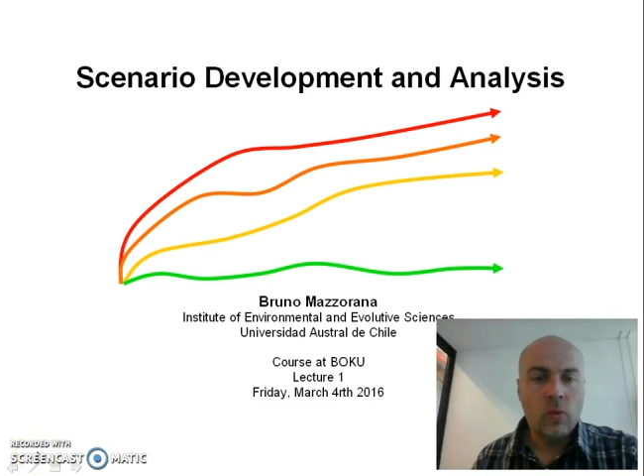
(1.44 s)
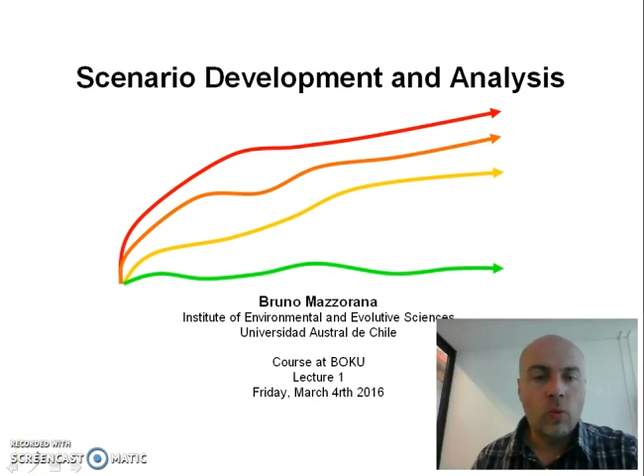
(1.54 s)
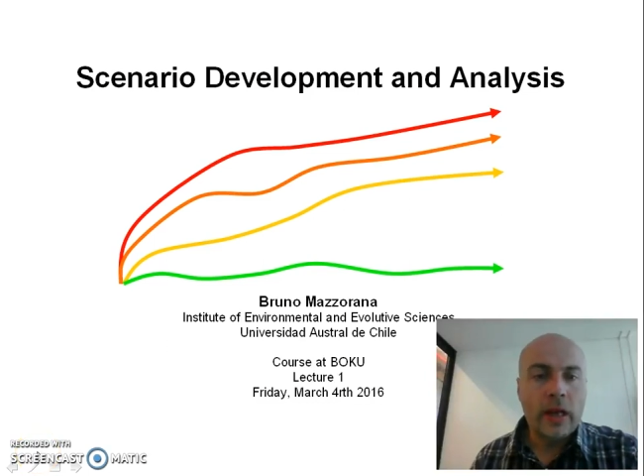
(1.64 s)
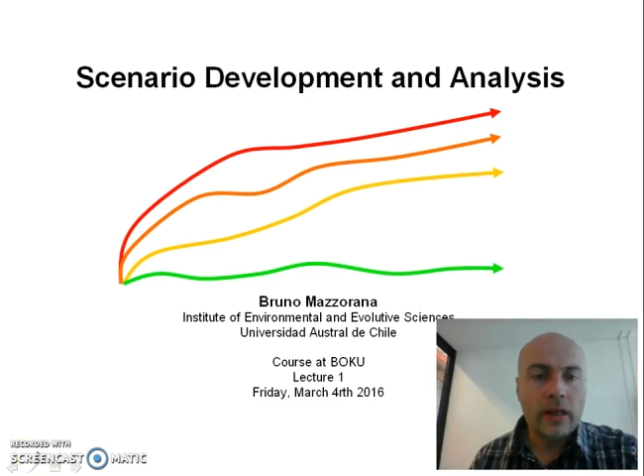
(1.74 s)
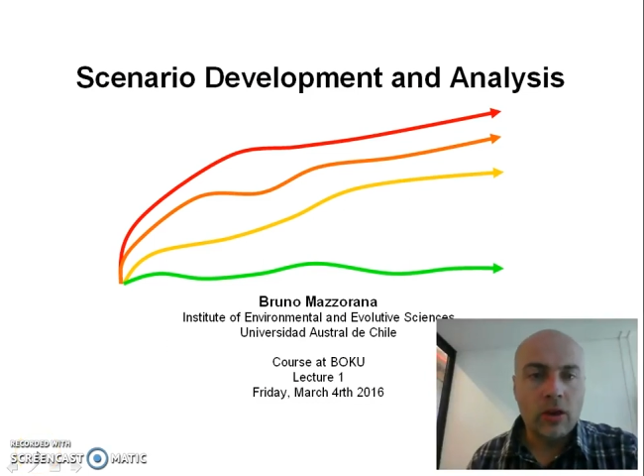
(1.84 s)

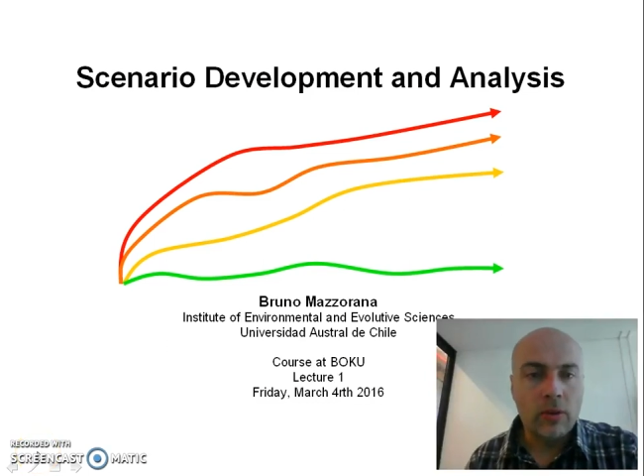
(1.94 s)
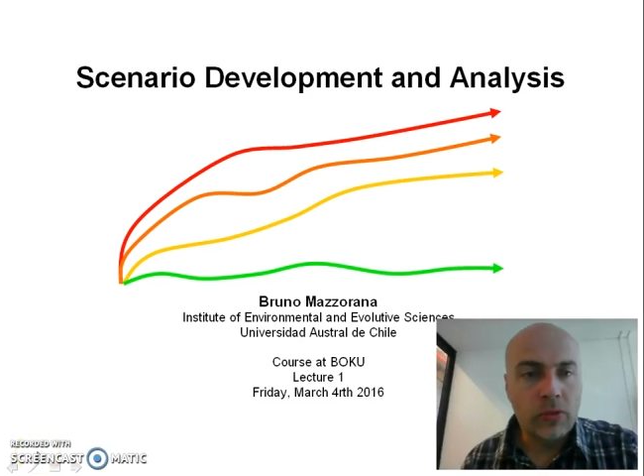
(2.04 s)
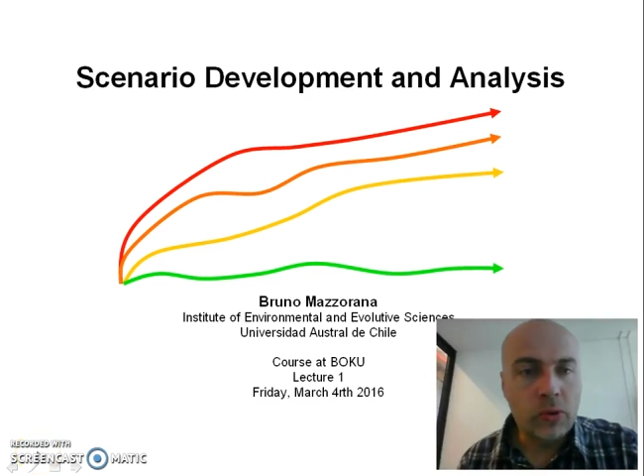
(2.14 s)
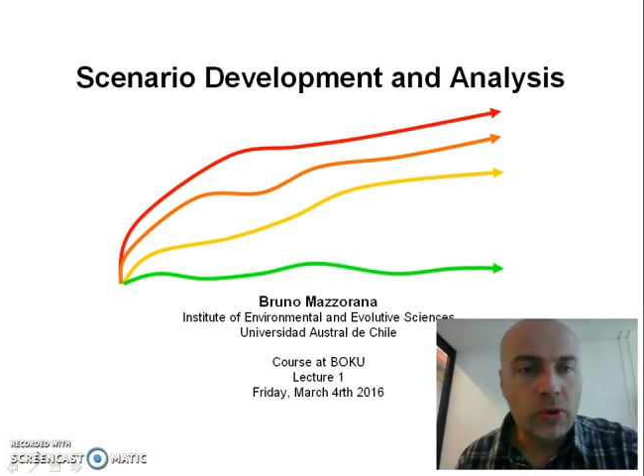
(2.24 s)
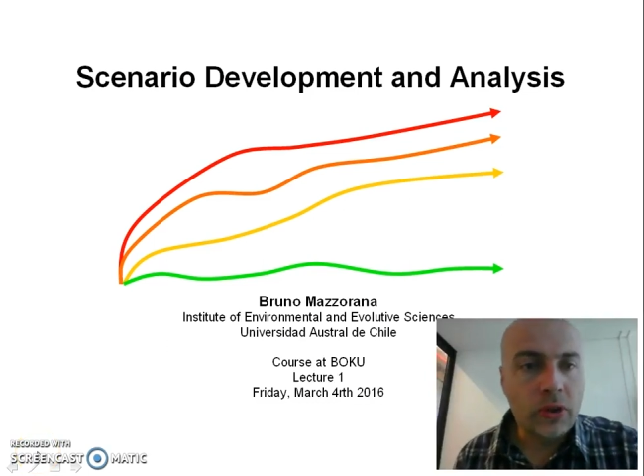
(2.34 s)

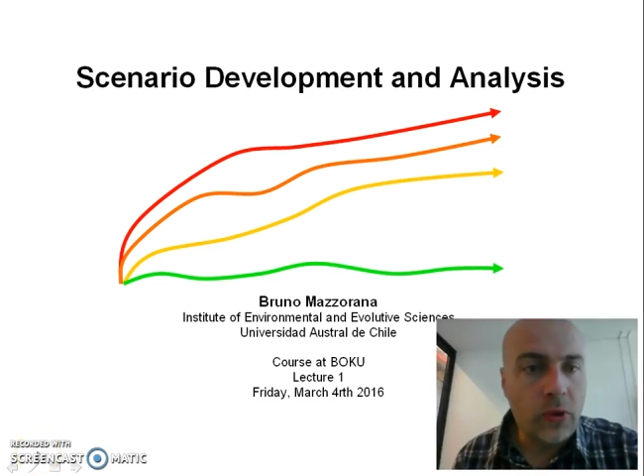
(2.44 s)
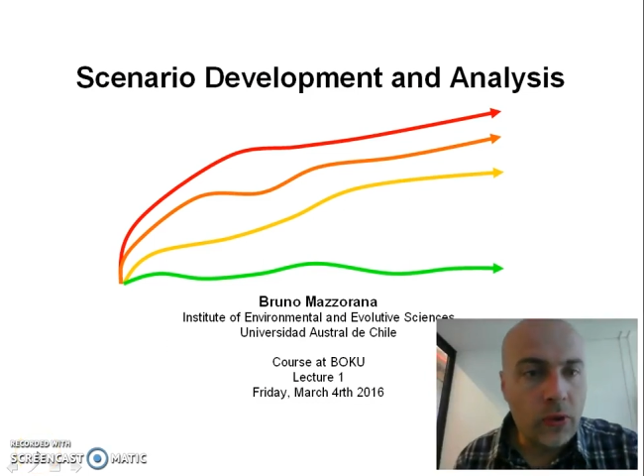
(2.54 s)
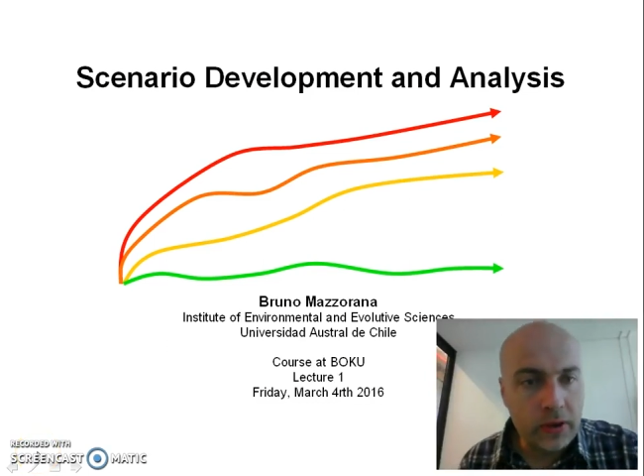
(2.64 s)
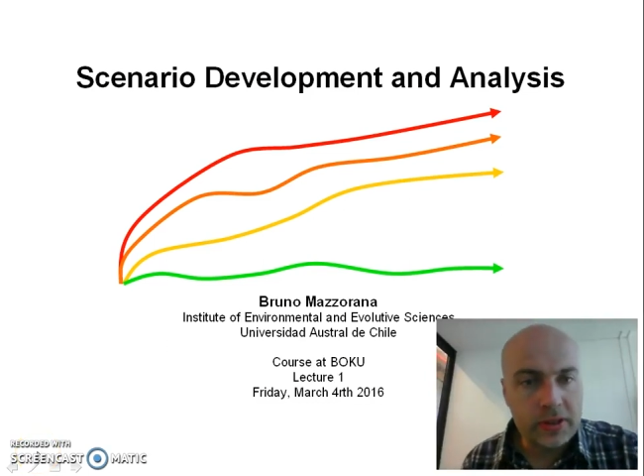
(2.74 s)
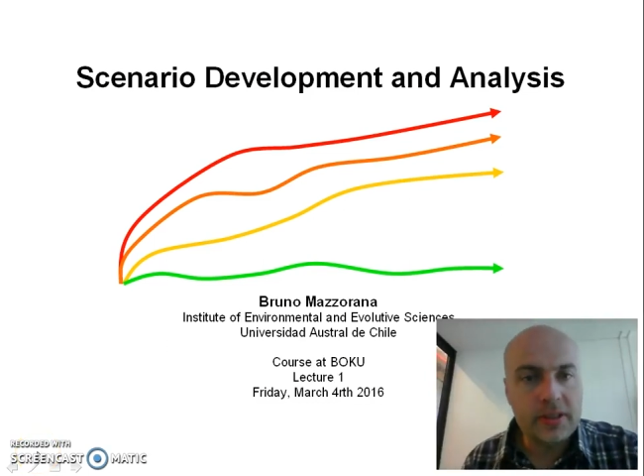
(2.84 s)
Welcome to the
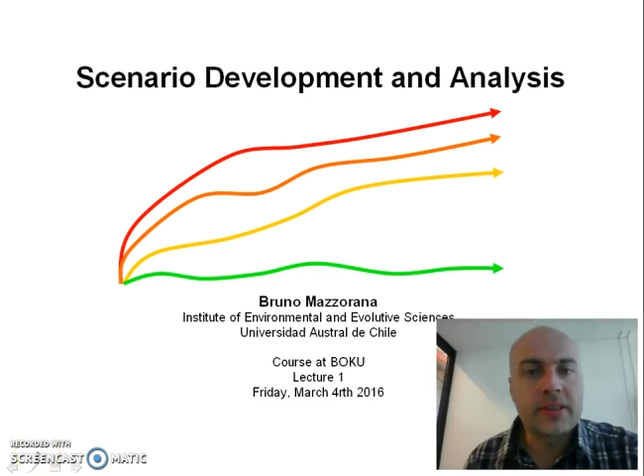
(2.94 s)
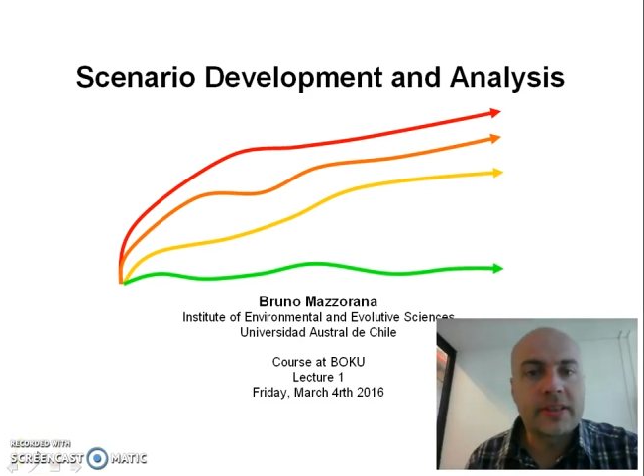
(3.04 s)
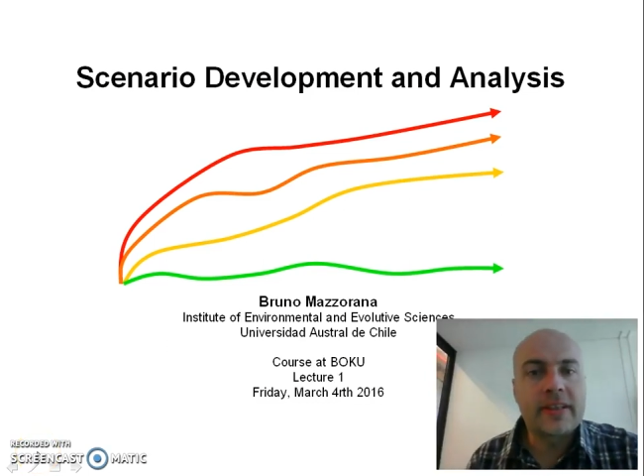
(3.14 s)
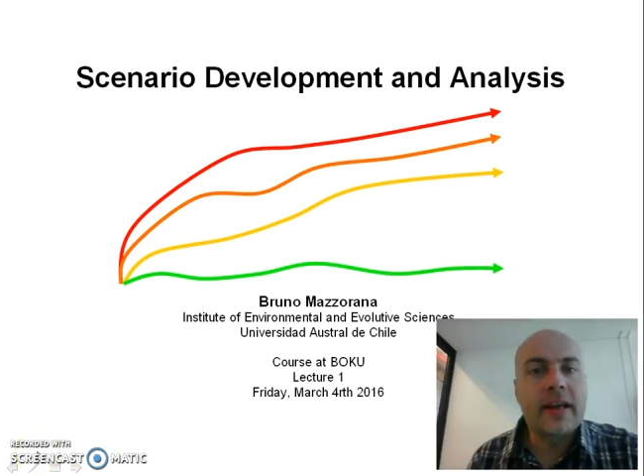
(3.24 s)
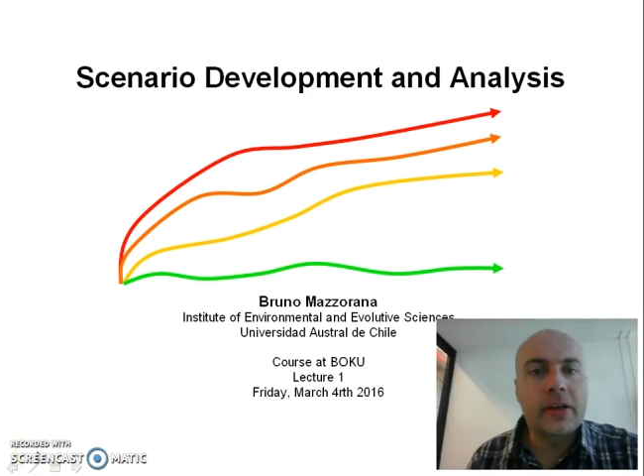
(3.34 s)
course
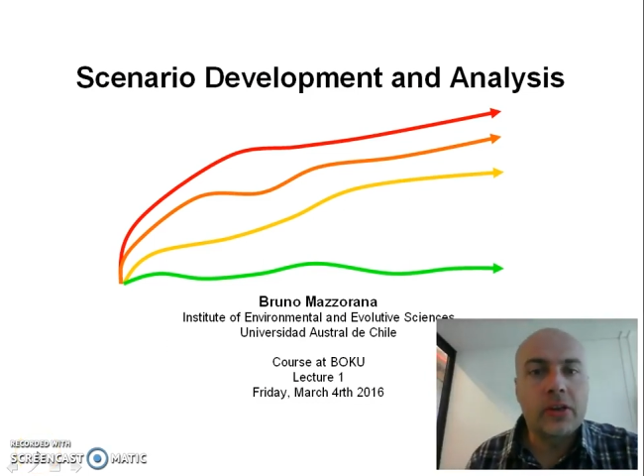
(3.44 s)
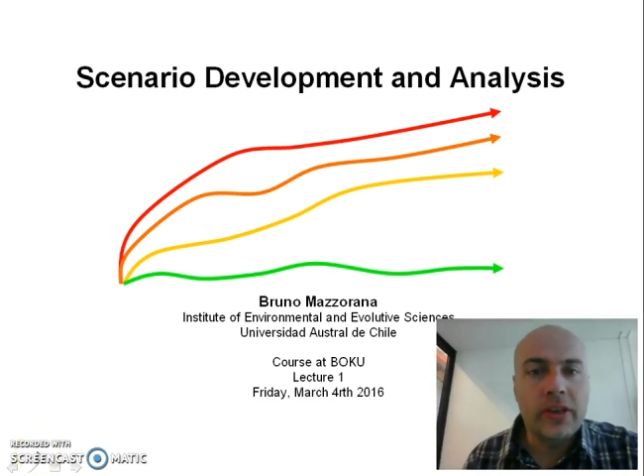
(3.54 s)
Scenario